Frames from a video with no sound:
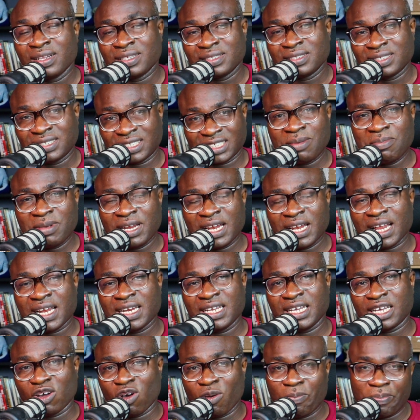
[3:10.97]

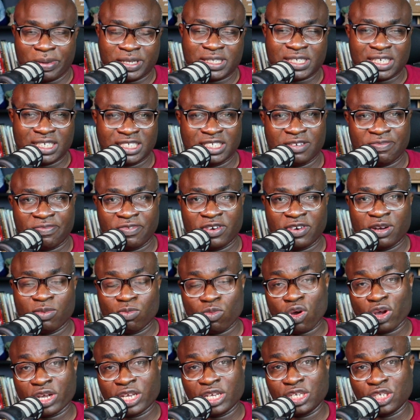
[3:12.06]
Similarly, competency framework